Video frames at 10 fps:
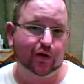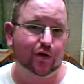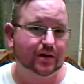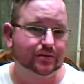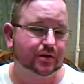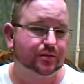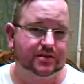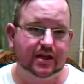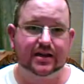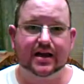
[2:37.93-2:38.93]
Going up to
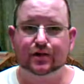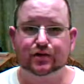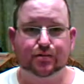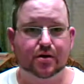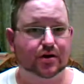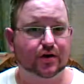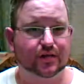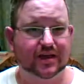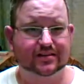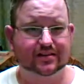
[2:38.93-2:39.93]
almost $10 a marker,
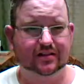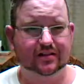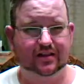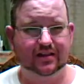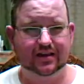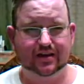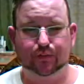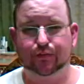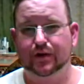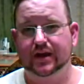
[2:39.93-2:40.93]
that's a
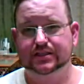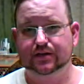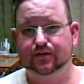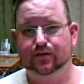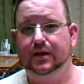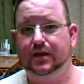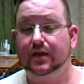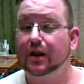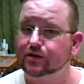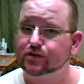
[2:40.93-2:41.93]
little pricey for me.
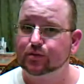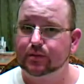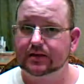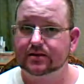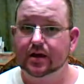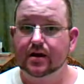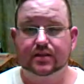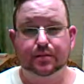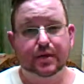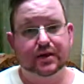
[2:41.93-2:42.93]
That also means
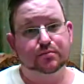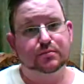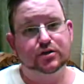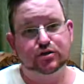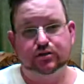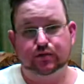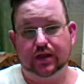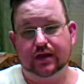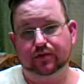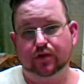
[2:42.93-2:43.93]
that my commissions would
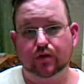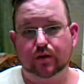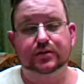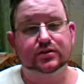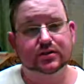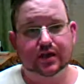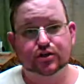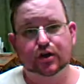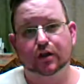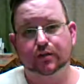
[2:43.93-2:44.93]
have to go up and the
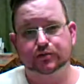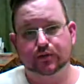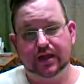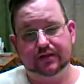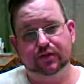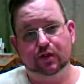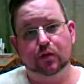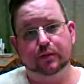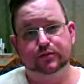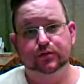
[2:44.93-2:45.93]
sketch colorings would have to
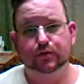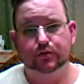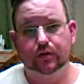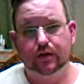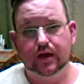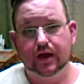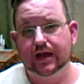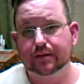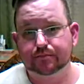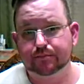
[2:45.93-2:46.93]
go up too. And
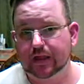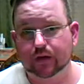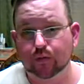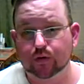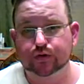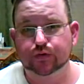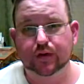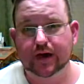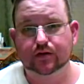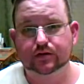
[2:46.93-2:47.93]
not by like $1 or
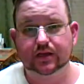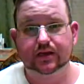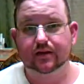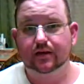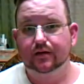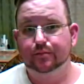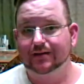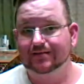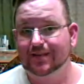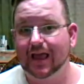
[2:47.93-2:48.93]
$2, like
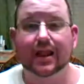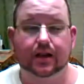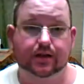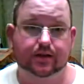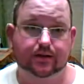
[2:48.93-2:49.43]
by 10.